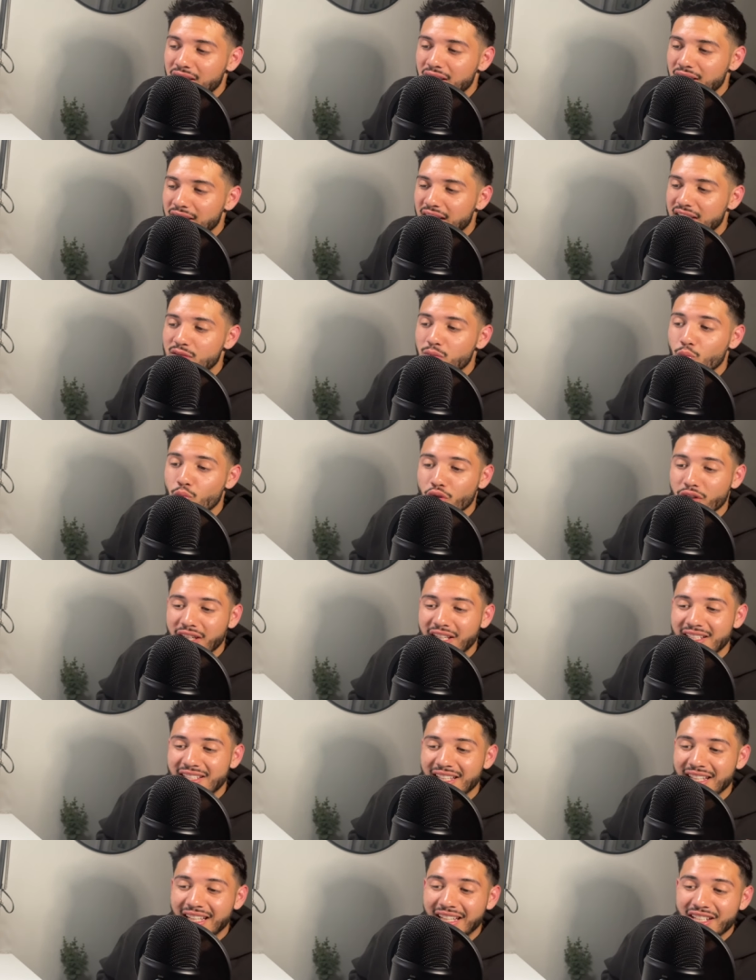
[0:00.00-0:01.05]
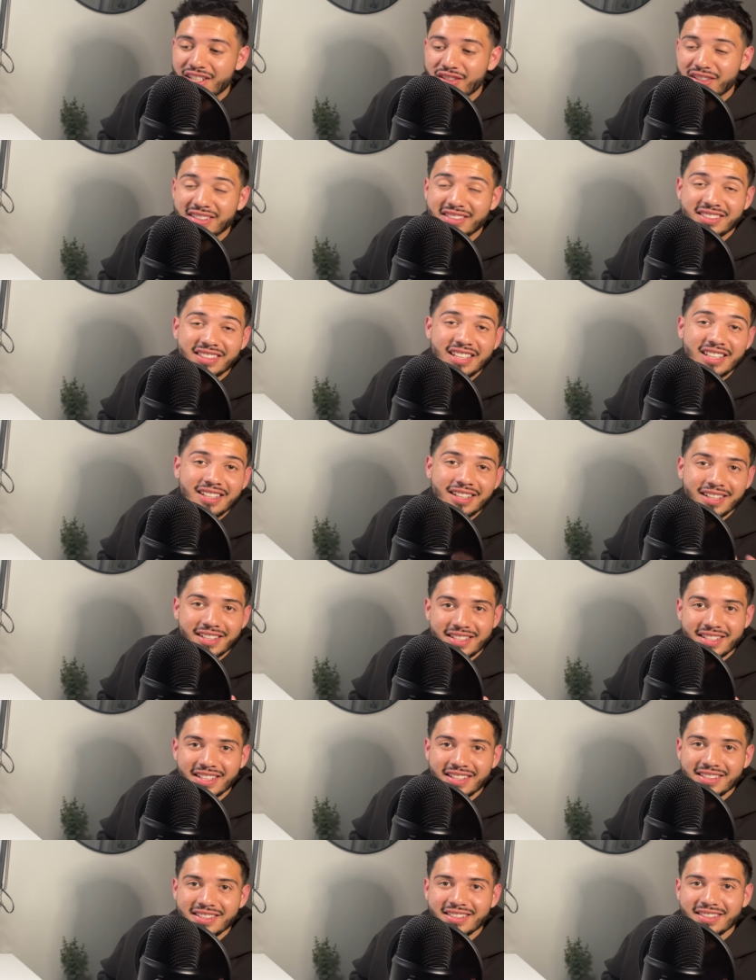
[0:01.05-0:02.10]
That's mortgage interest
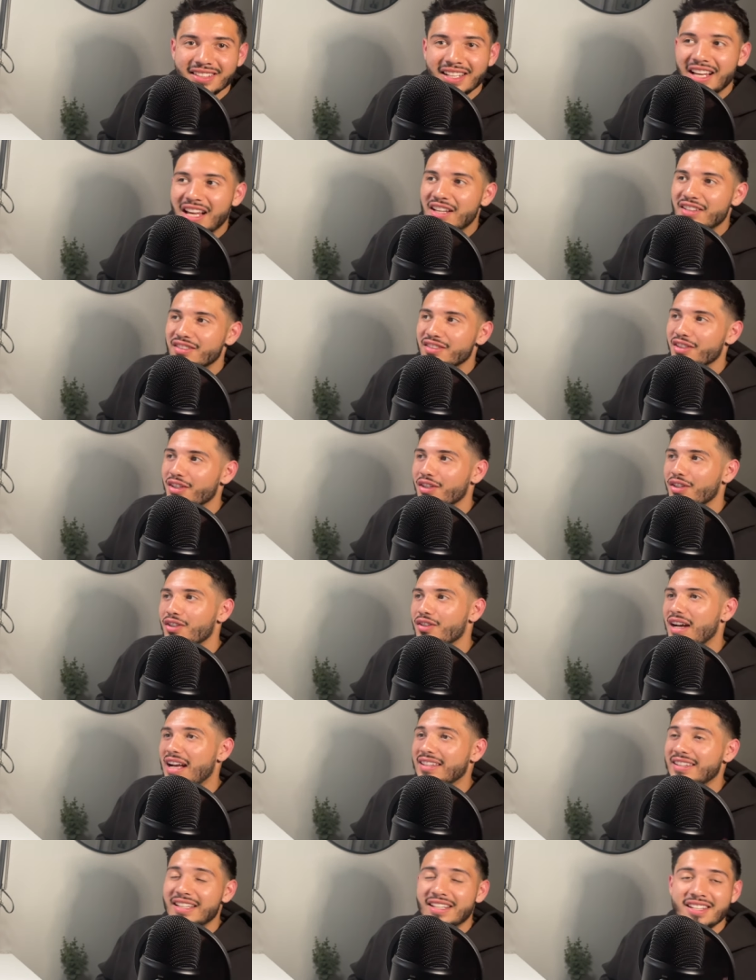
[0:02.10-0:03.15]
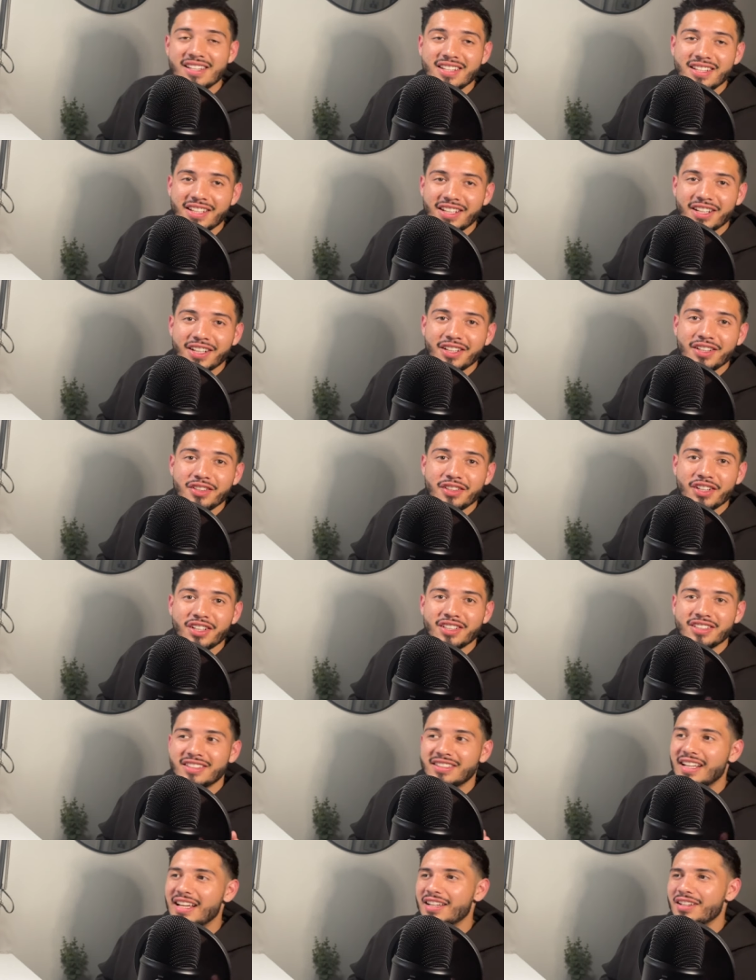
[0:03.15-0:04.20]
deductions. So at the end of the year, you're gonna
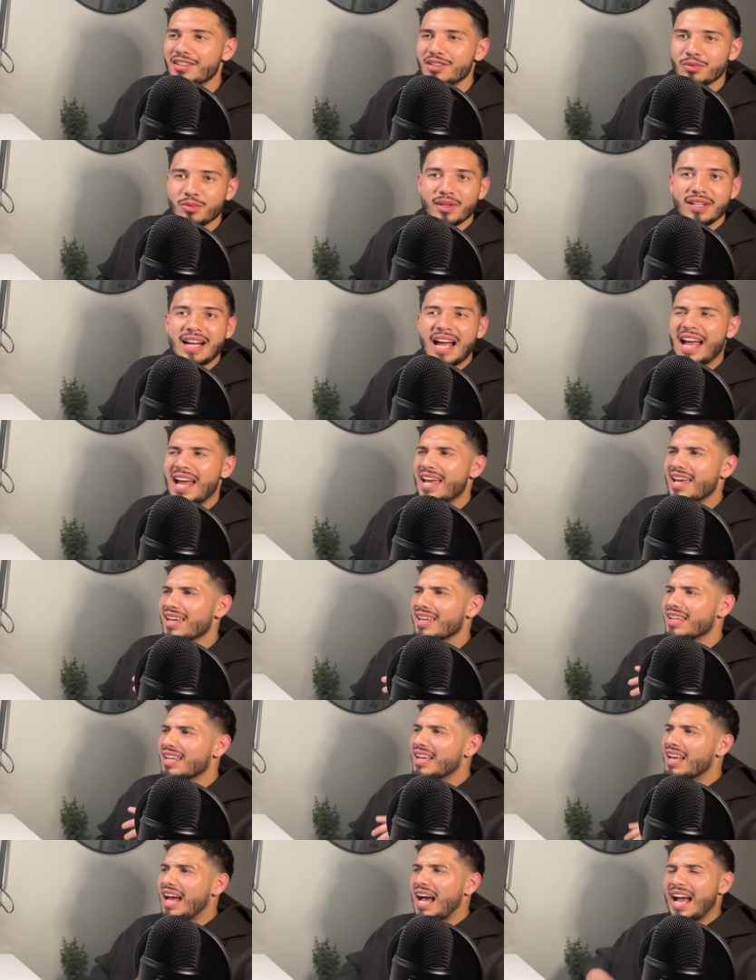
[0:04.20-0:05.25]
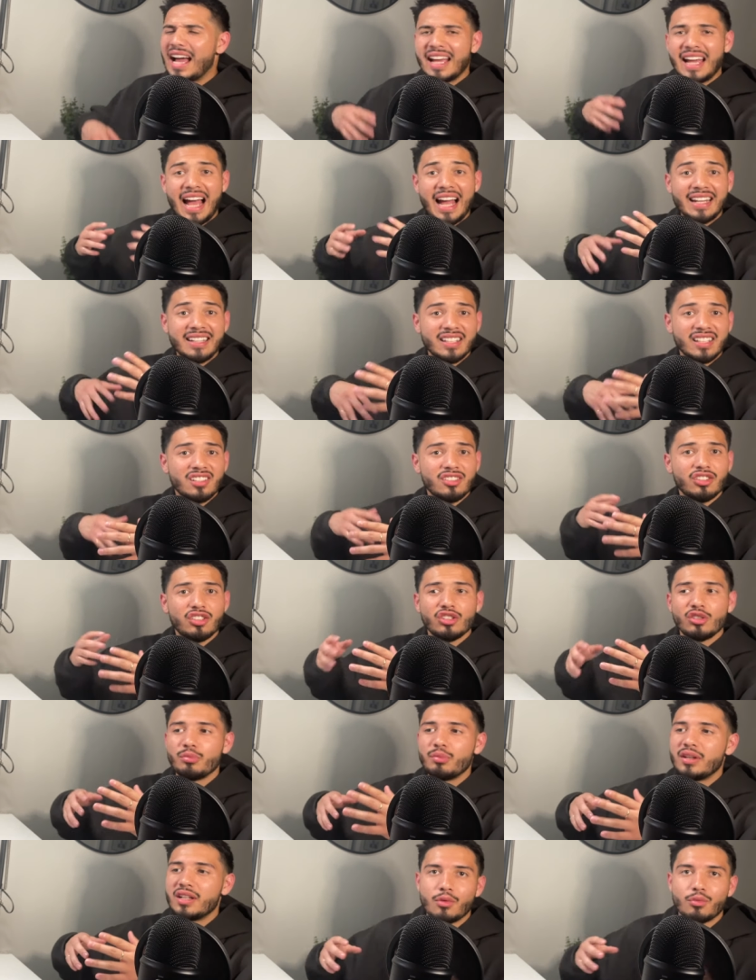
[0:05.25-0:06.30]
say, you know what, I, I, I did a little
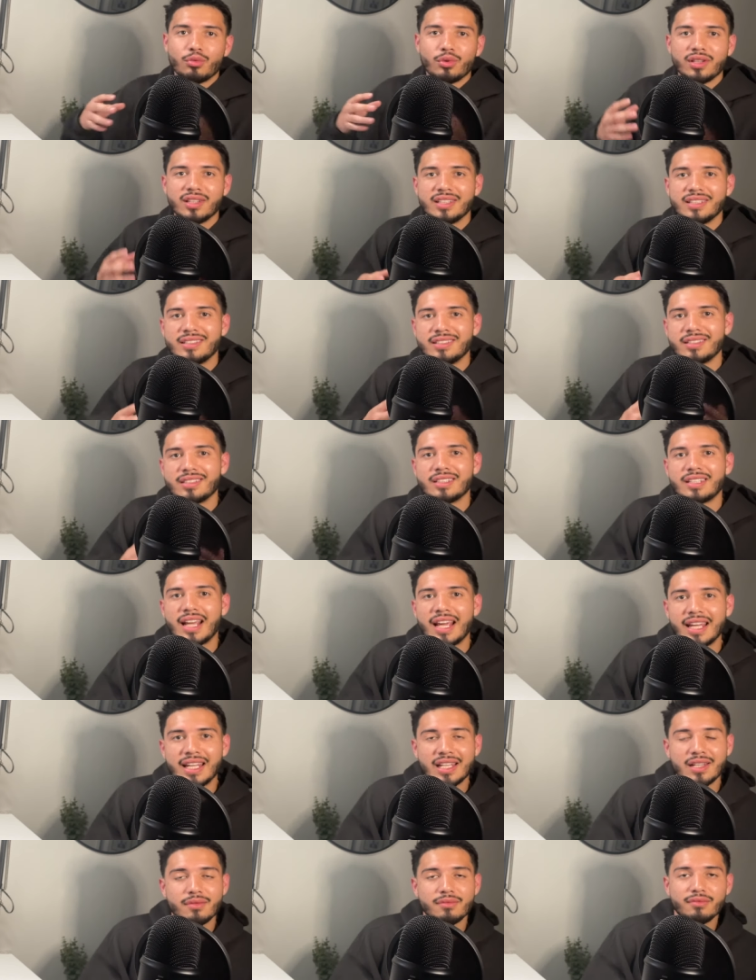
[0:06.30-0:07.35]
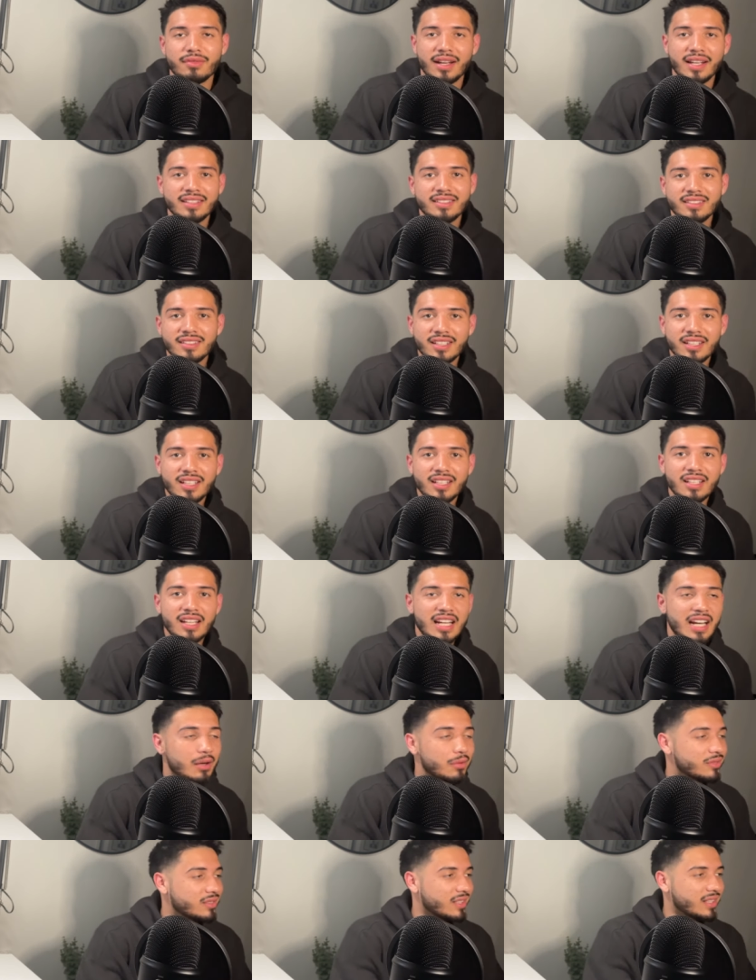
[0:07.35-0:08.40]
bit of real estate investing and
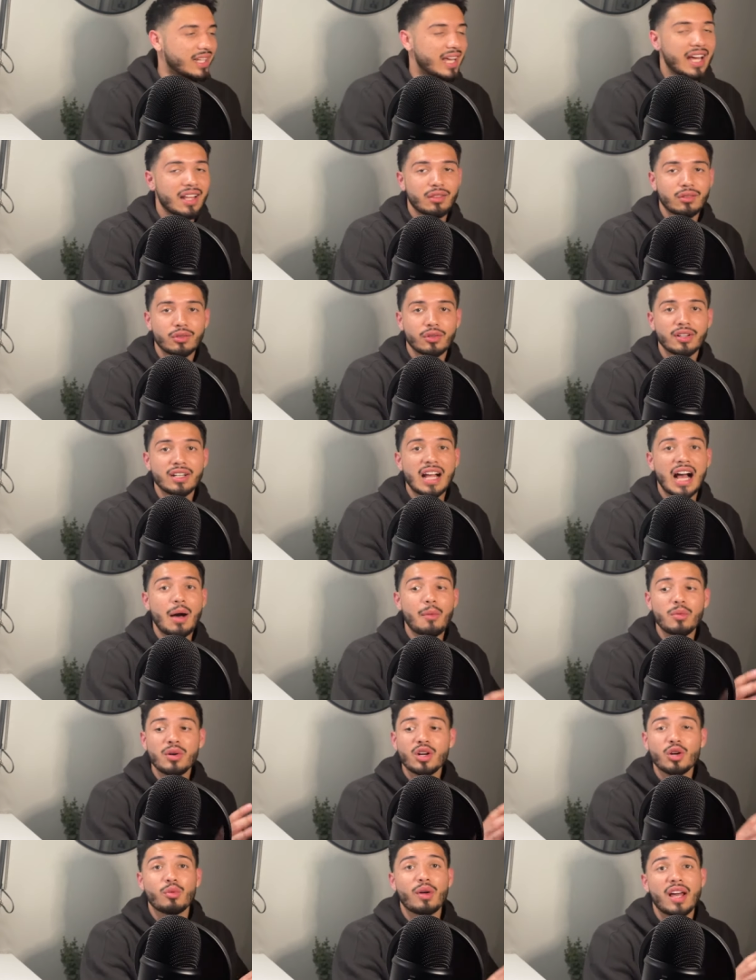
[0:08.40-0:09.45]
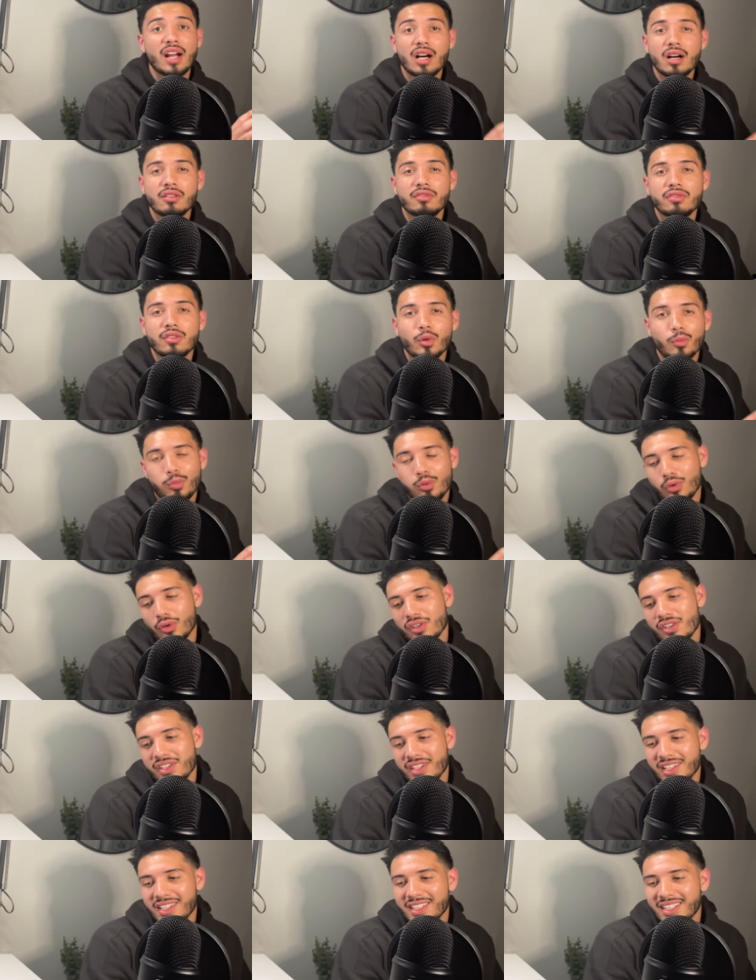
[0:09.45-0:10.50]
I was a landlord. I'm gonna write off a
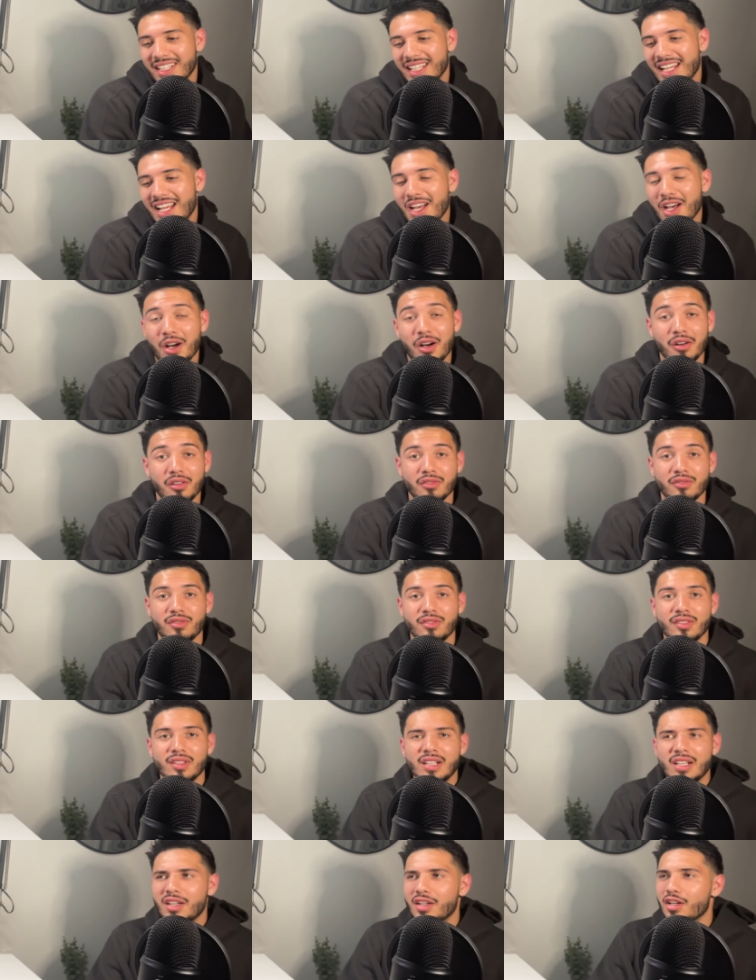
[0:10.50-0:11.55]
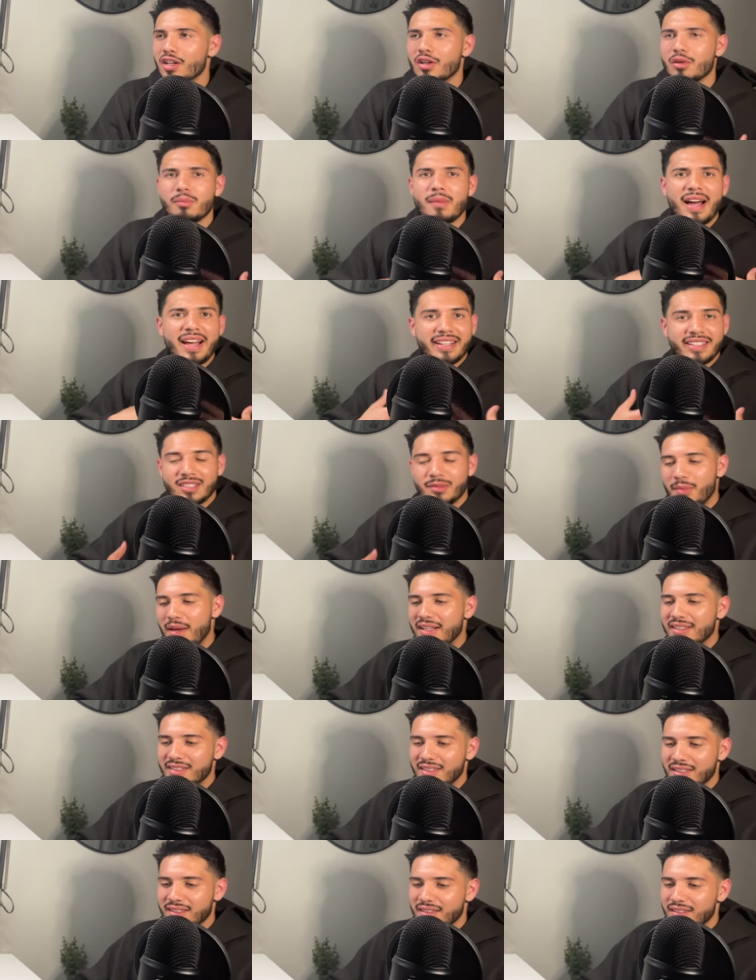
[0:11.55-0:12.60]
portion of you know my
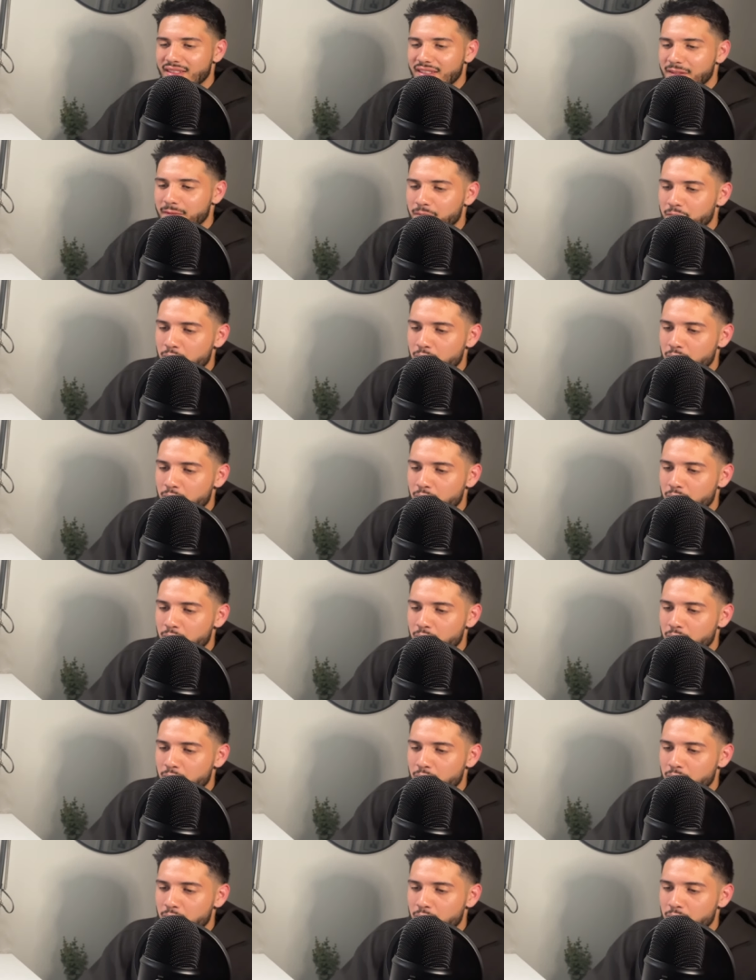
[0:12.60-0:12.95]
expenses